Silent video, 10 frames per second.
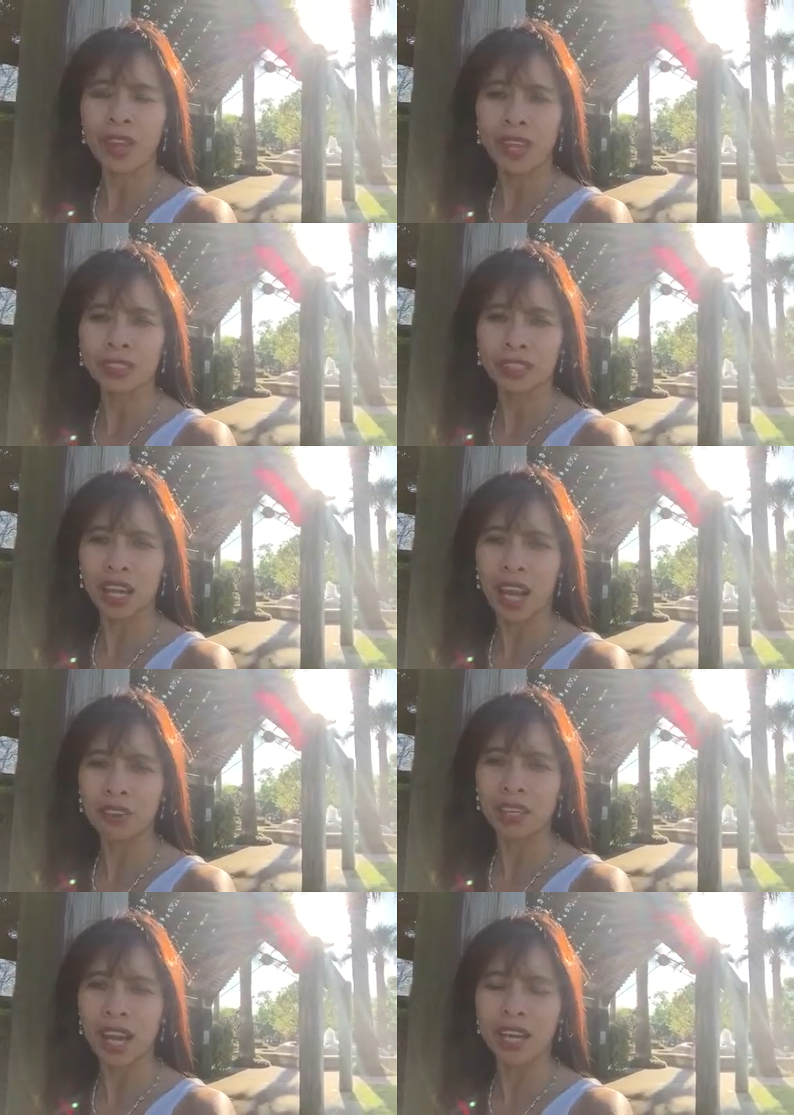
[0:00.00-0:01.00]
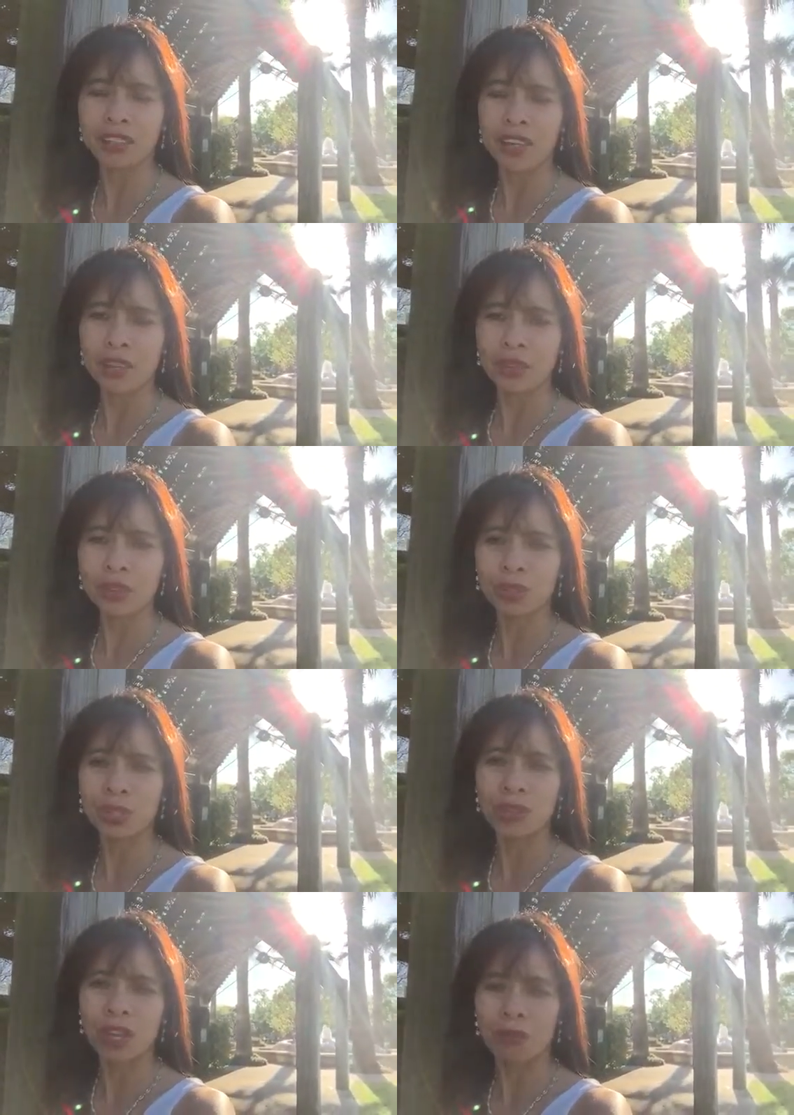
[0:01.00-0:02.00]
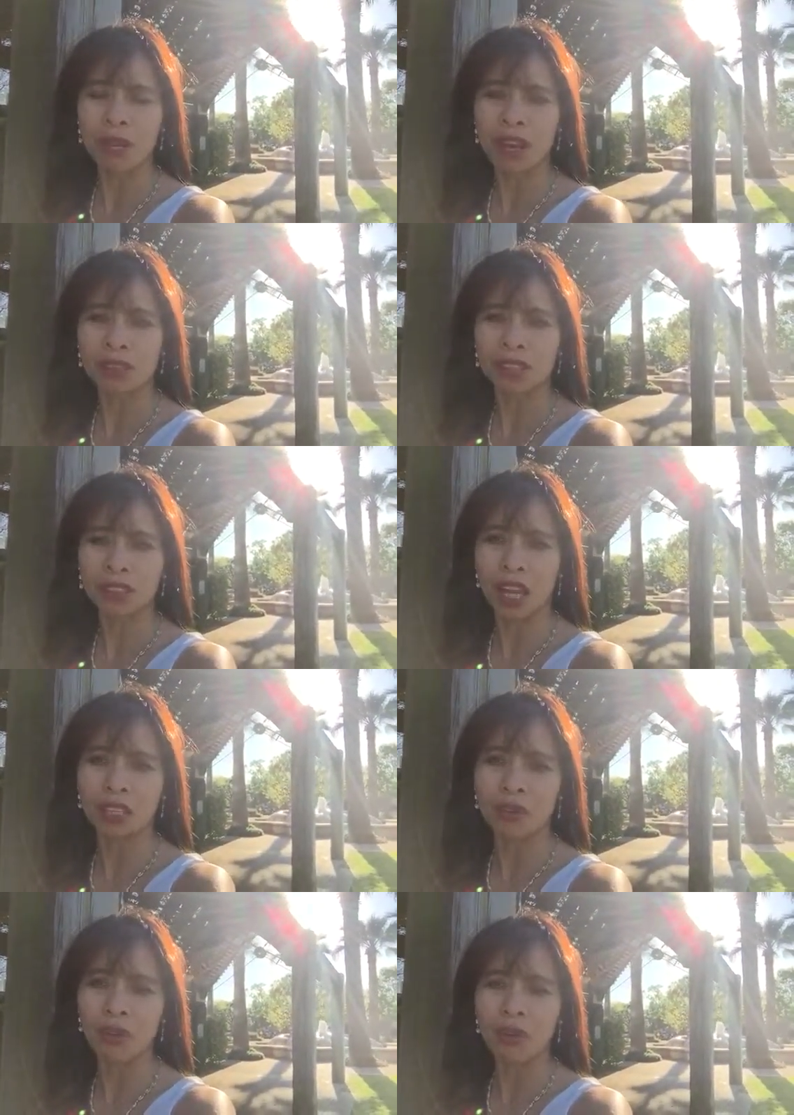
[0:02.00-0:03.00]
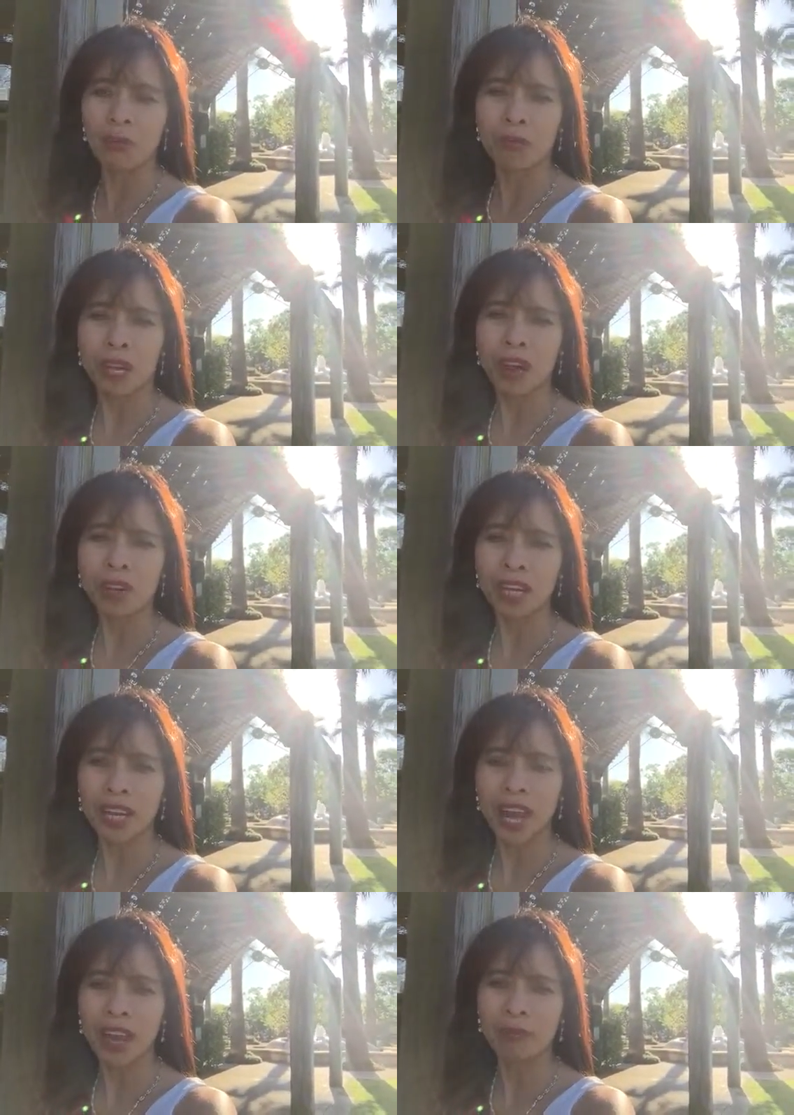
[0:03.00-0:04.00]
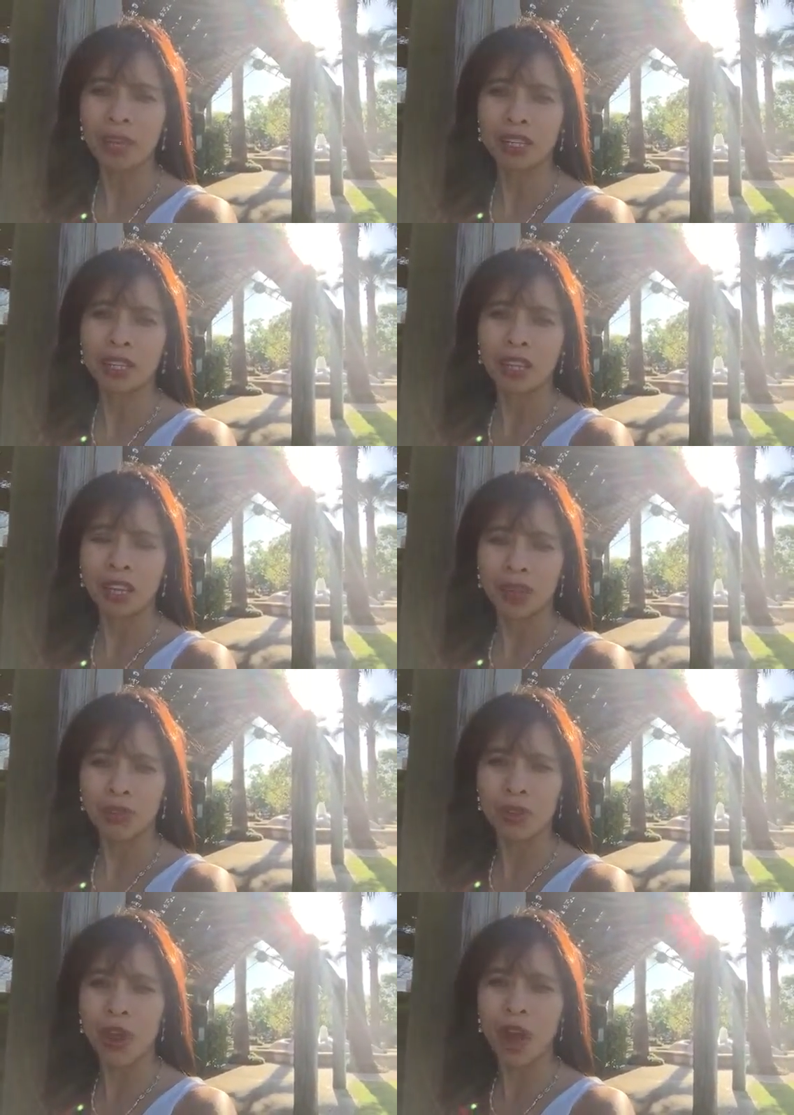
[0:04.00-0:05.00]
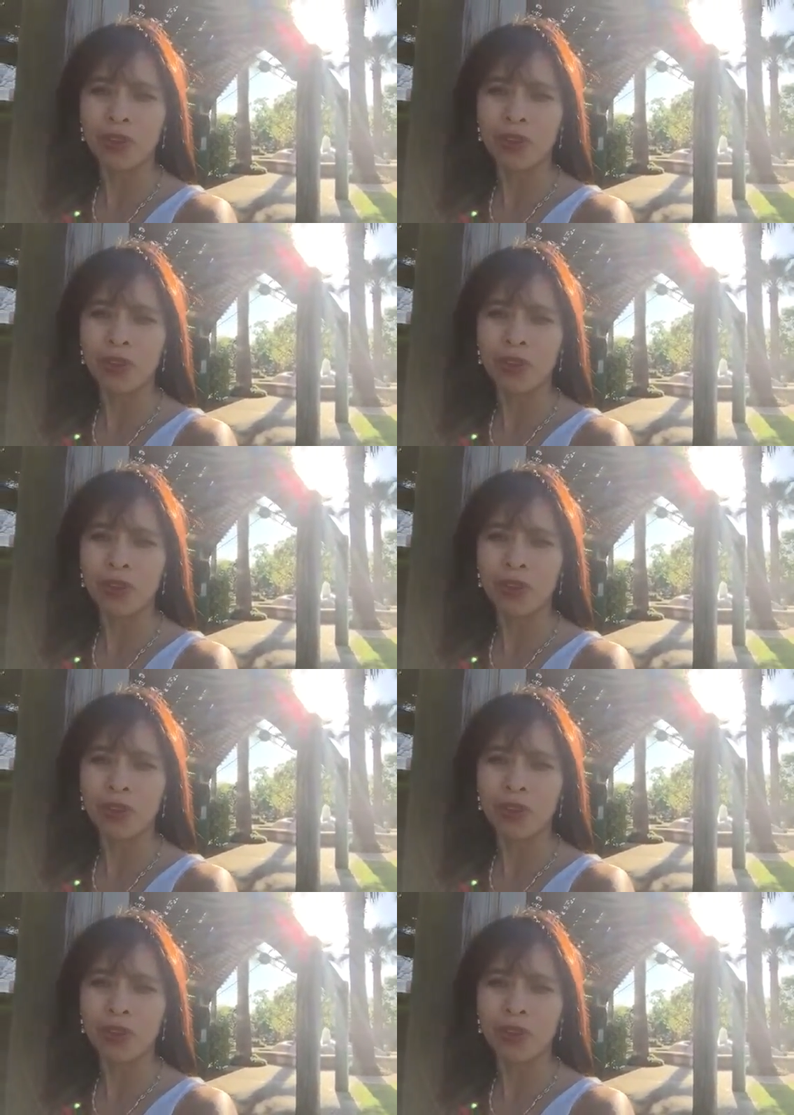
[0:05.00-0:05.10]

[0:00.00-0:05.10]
as a child of God, you too can become successful. But it only can happen if you